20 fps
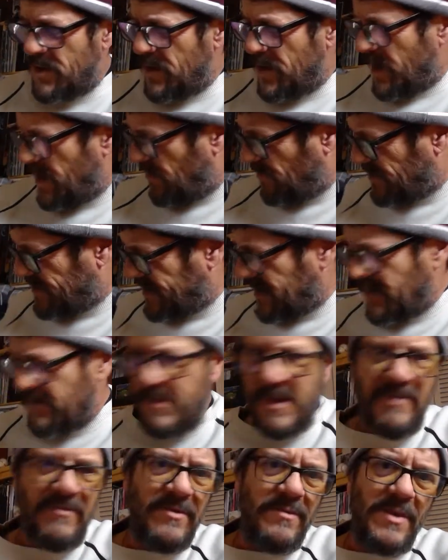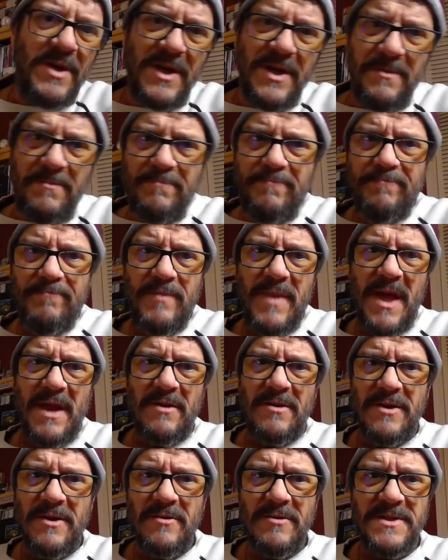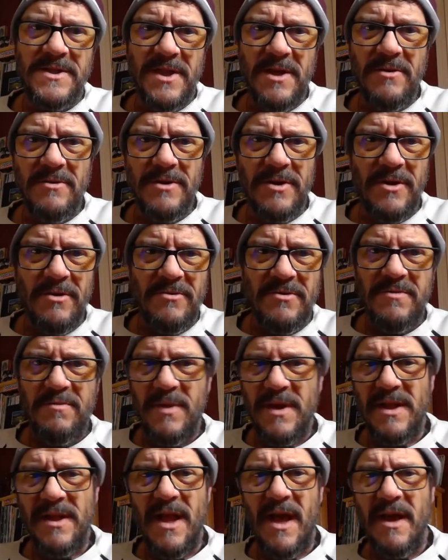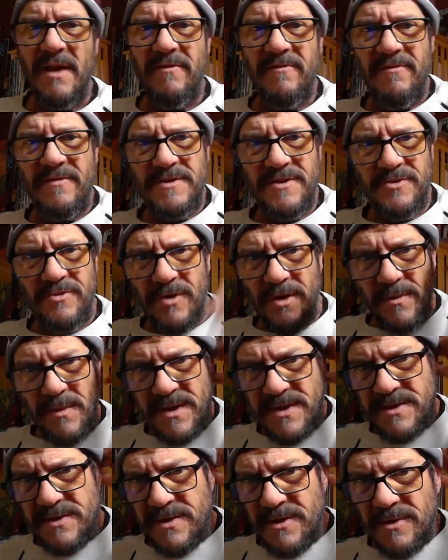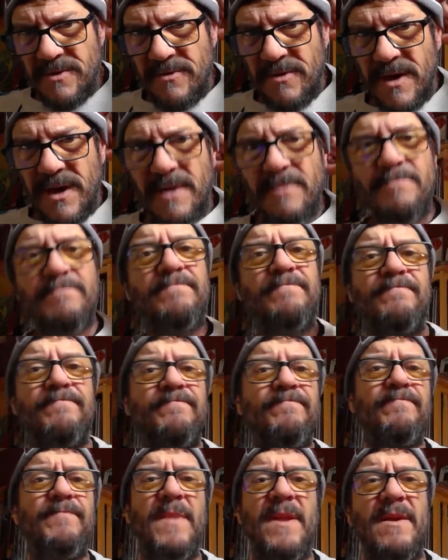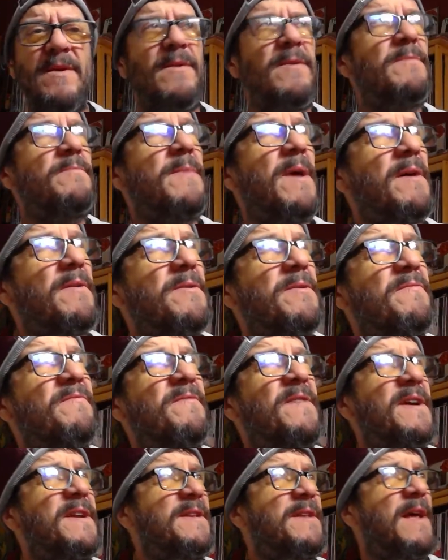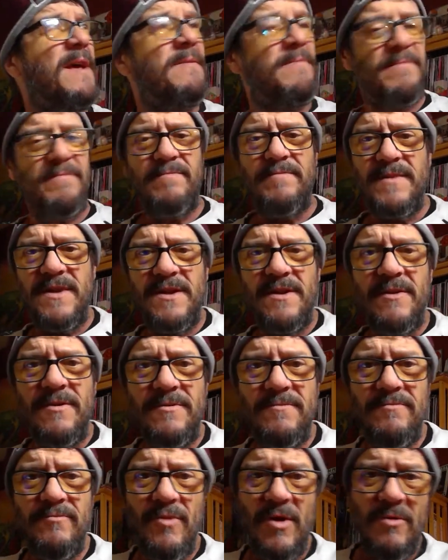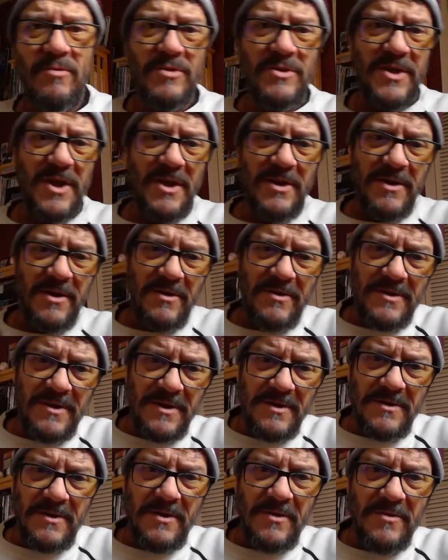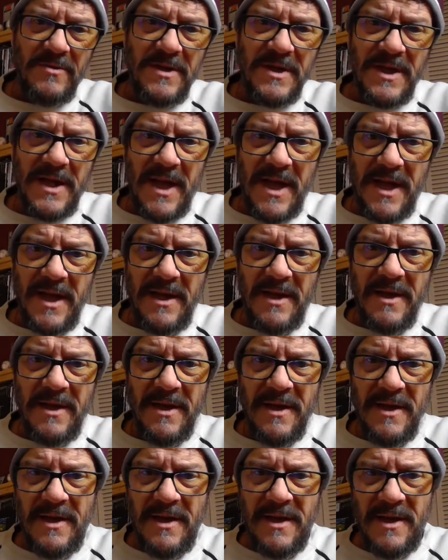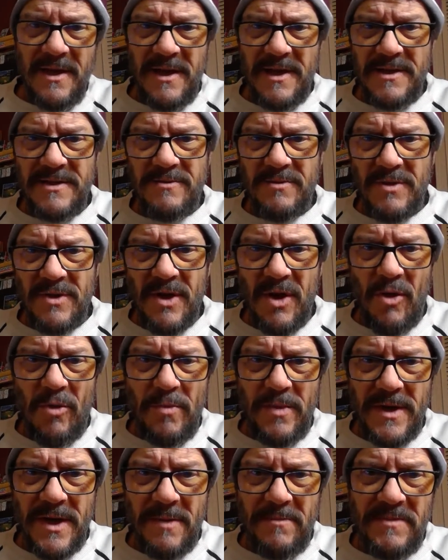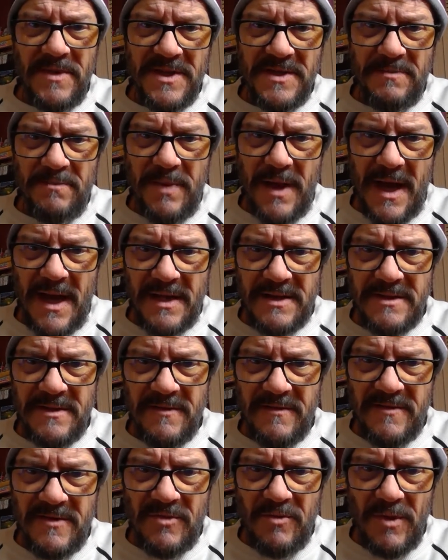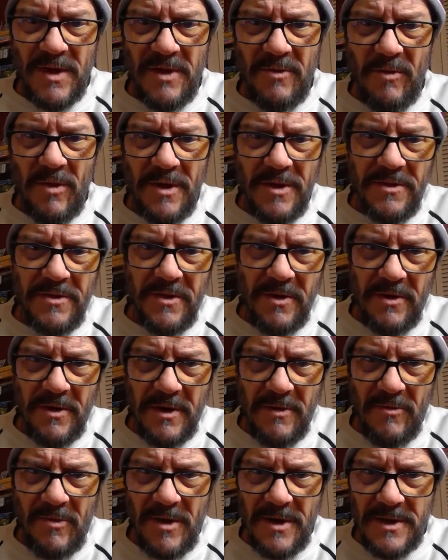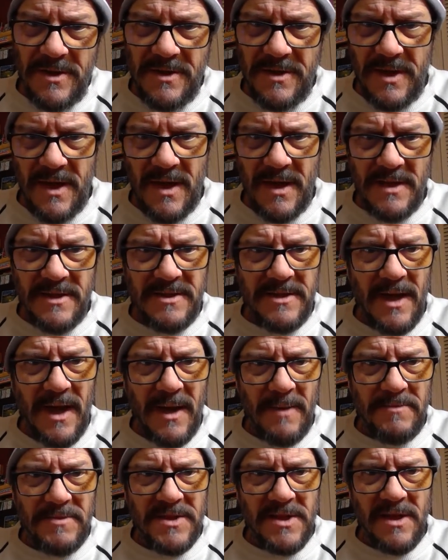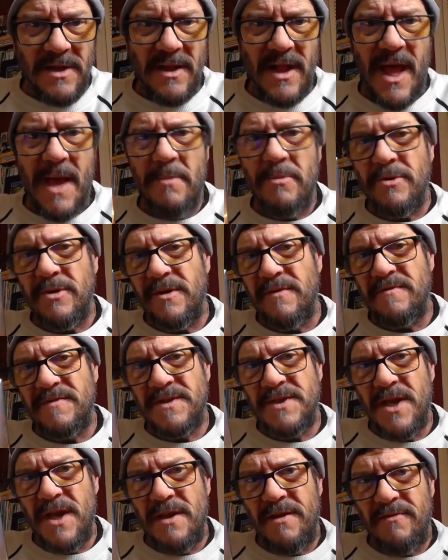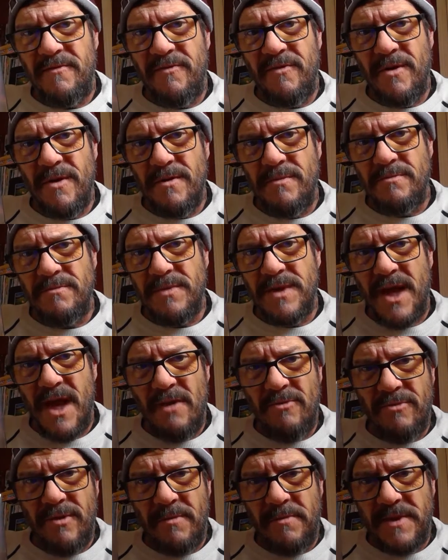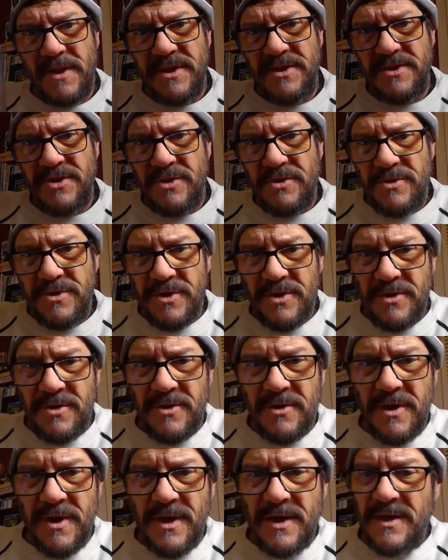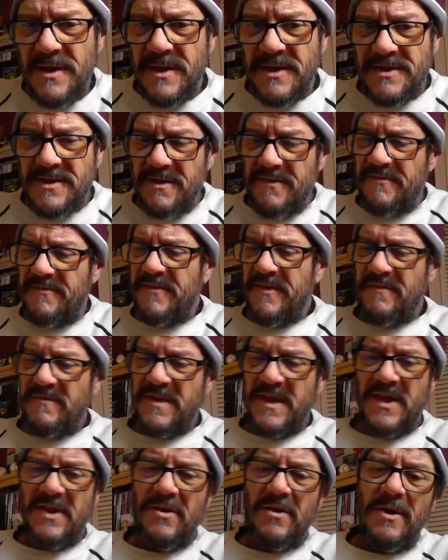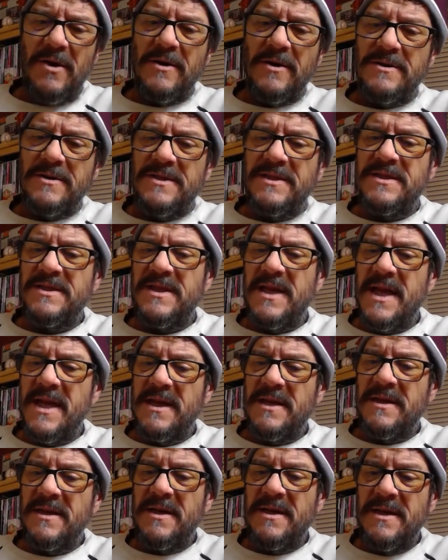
Hey, what's up, everybody? I don't know what's going on with my live streaming, so I'm not going to fight that. What we're here to do today is we're going to open up this box of 2131 Topps collaborative set from Cal Ripken Jr. It's a 50 card set.